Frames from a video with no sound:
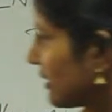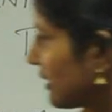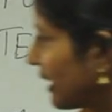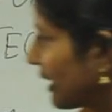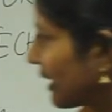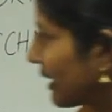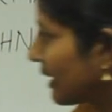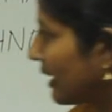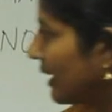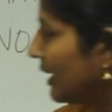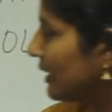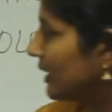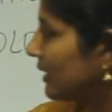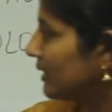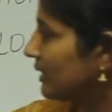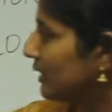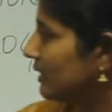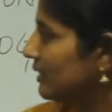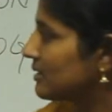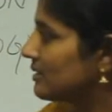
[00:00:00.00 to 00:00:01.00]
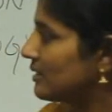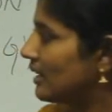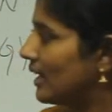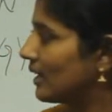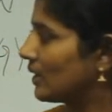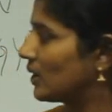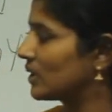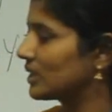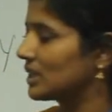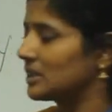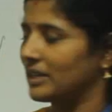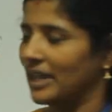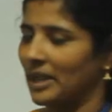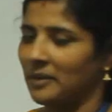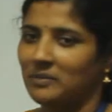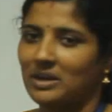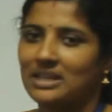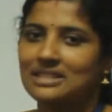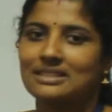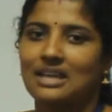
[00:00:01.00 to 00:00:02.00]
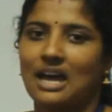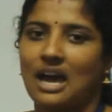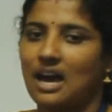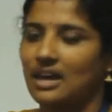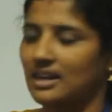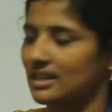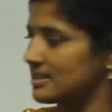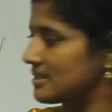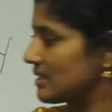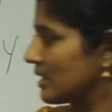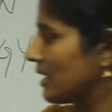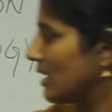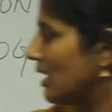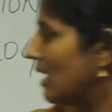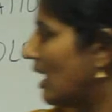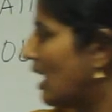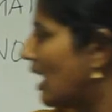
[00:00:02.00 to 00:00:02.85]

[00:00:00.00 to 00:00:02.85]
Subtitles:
they created the algorithm name as RSA.